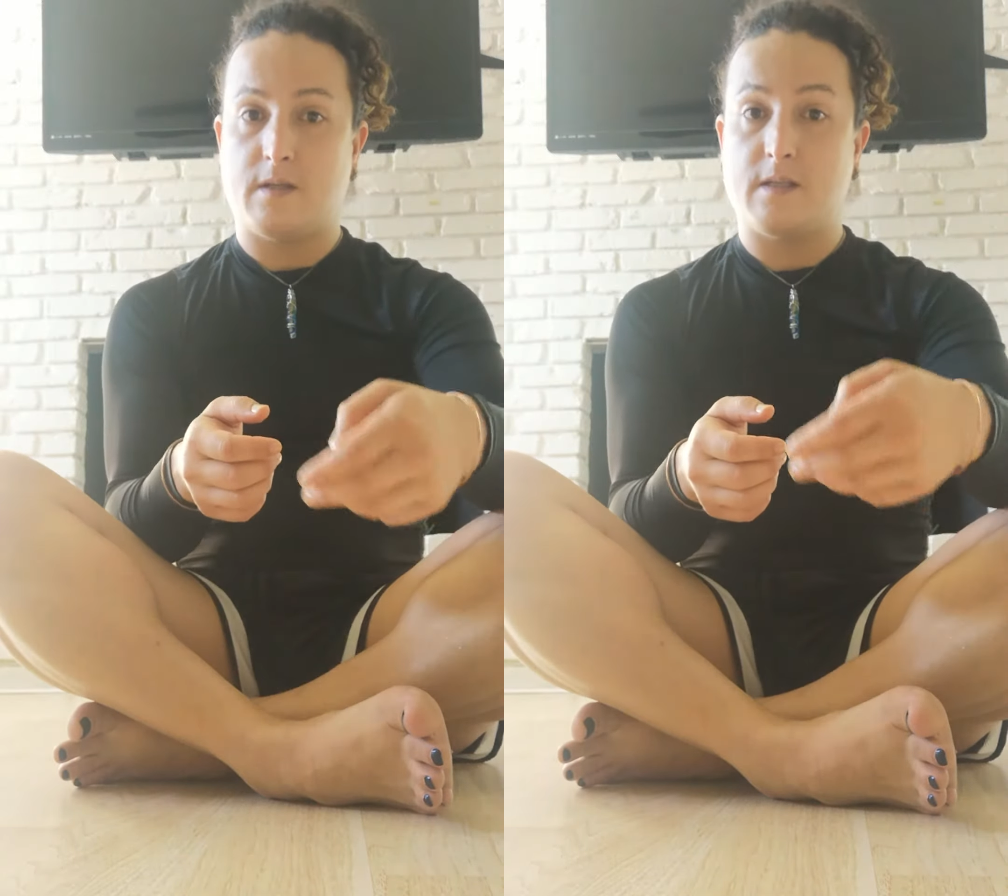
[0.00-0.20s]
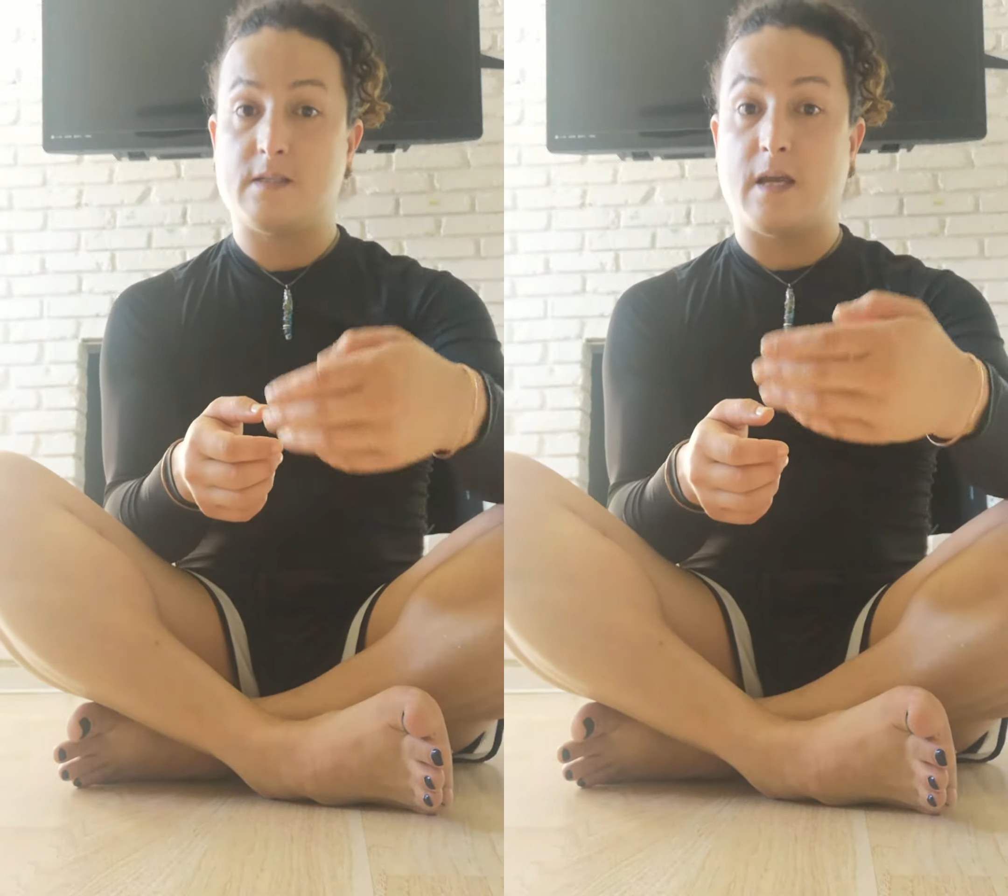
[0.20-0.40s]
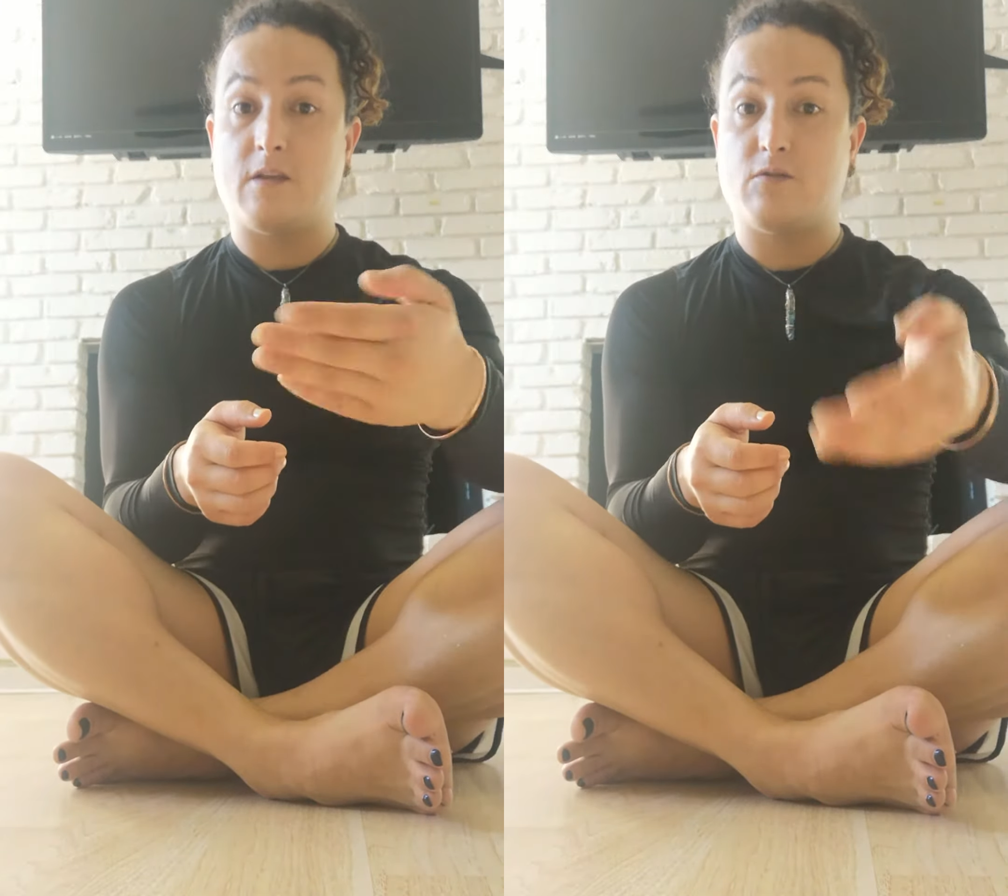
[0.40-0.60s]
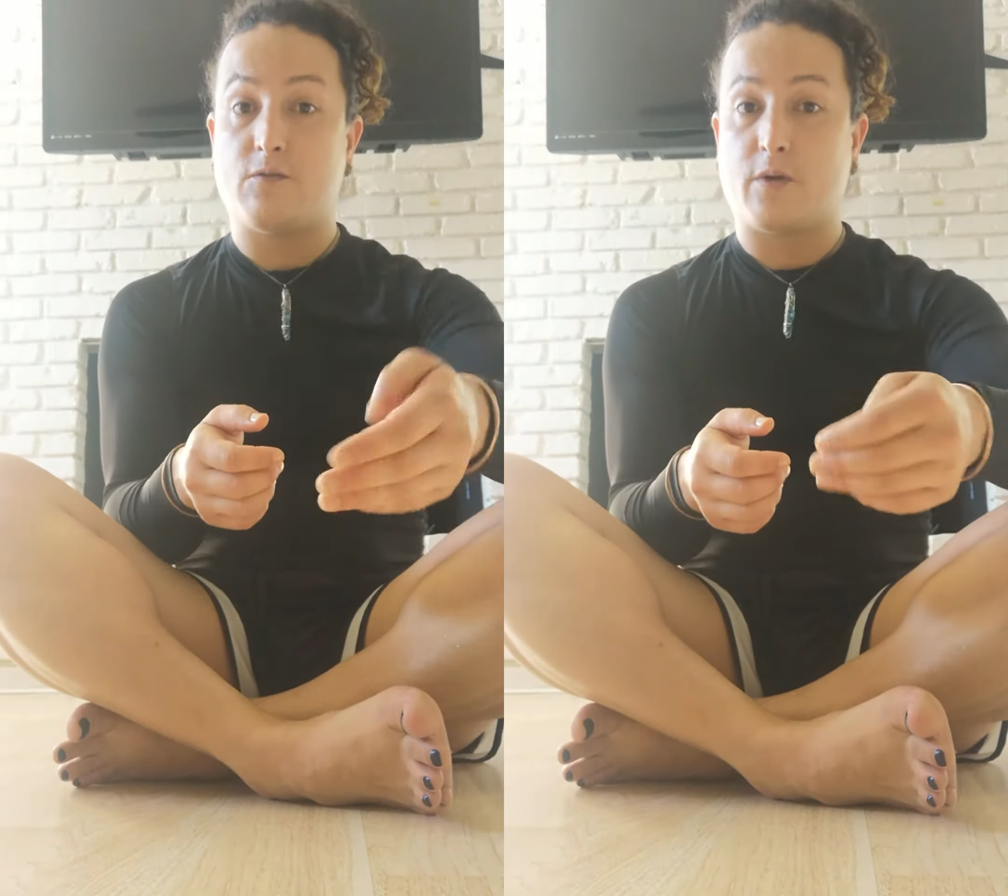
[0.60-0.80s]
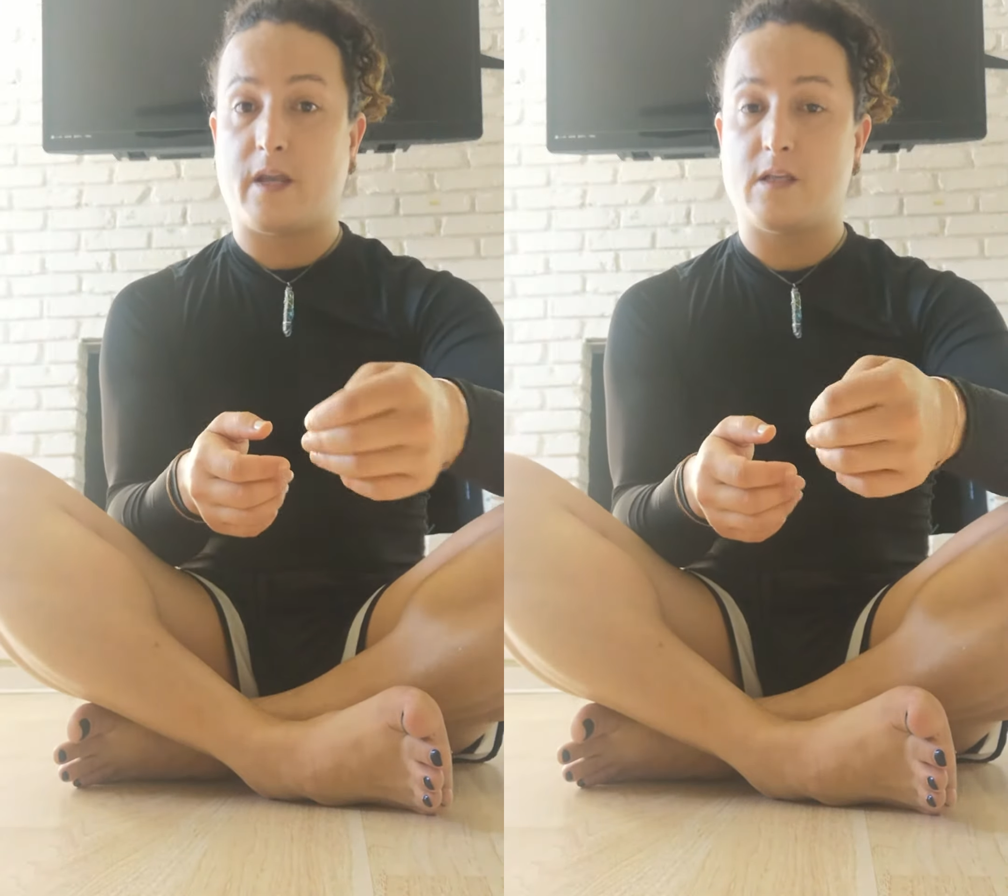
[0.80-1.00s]
decide to
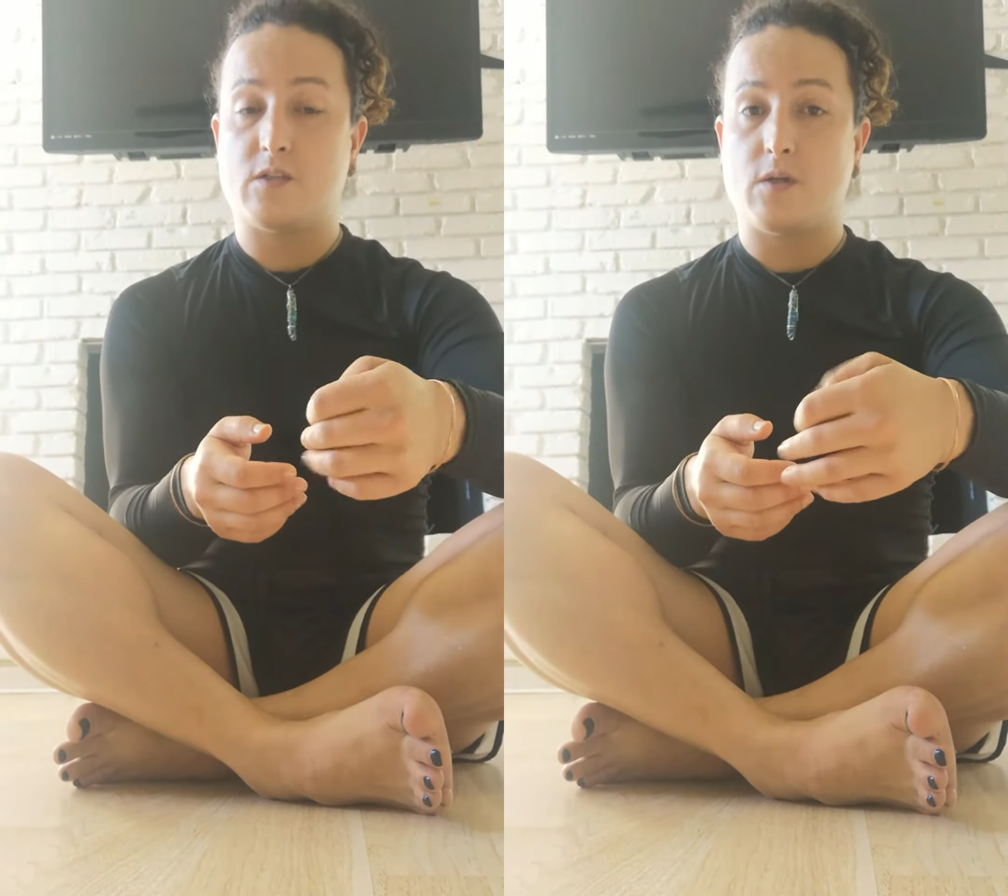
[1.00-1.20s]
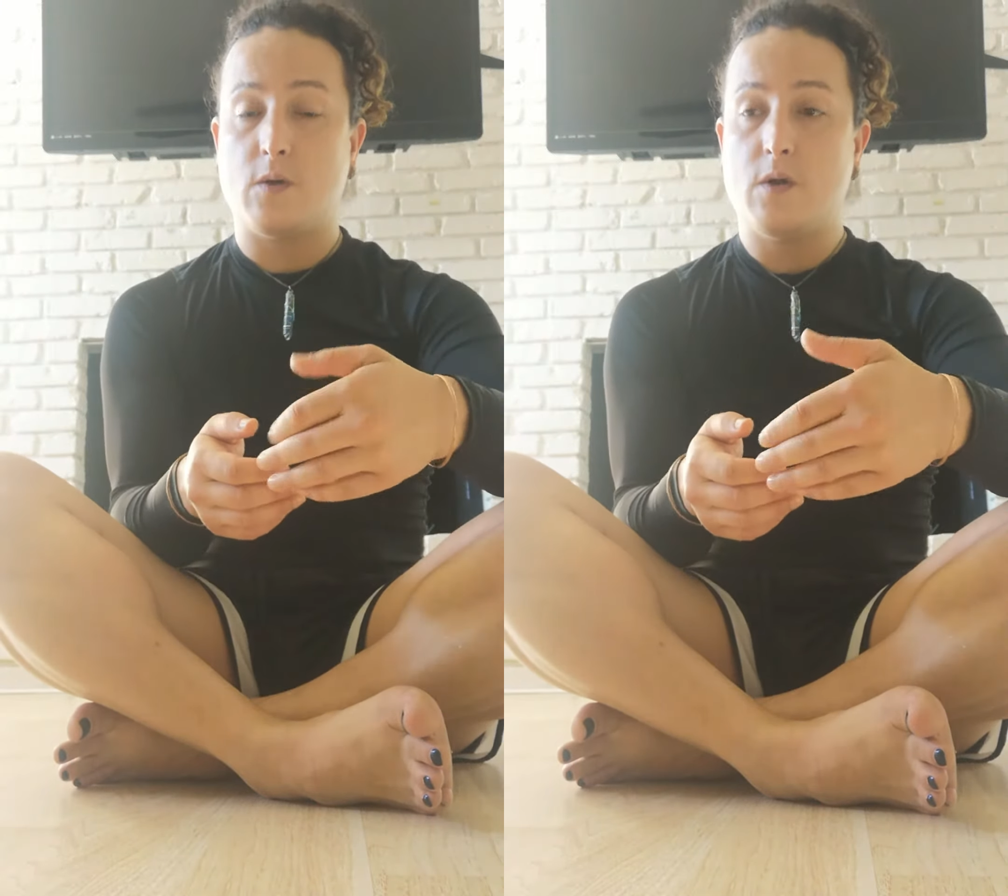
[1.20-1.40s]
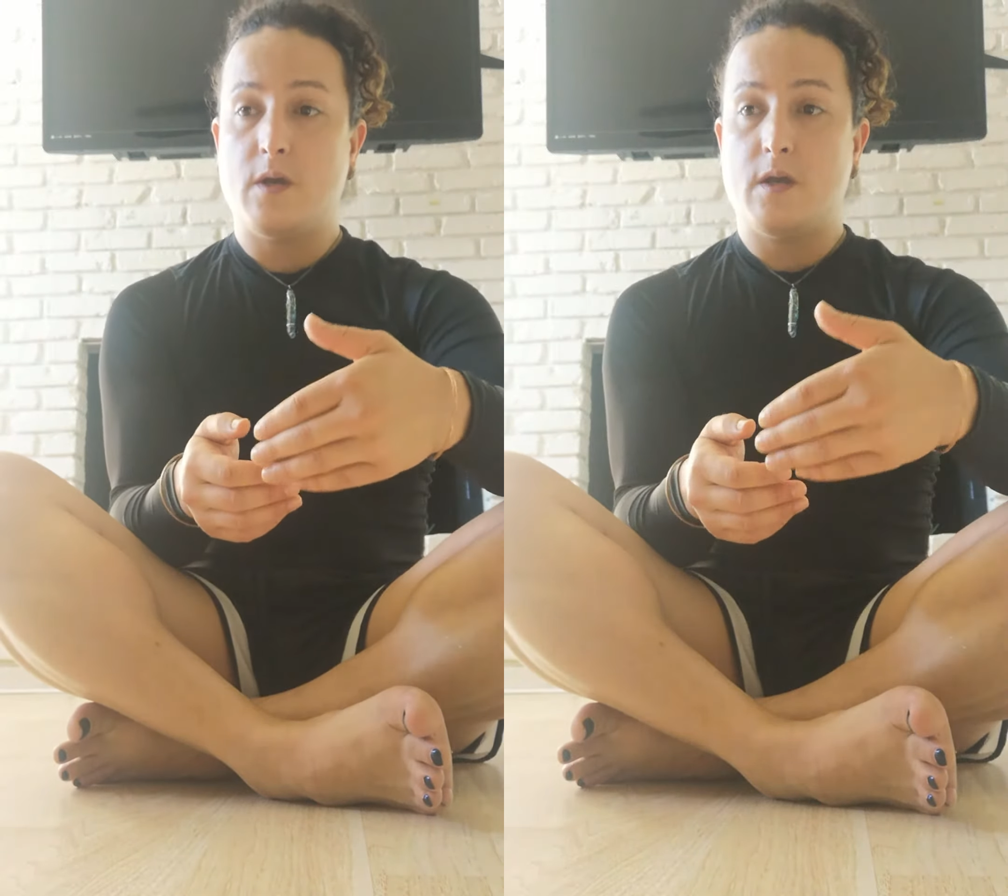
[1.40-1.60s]
forget, so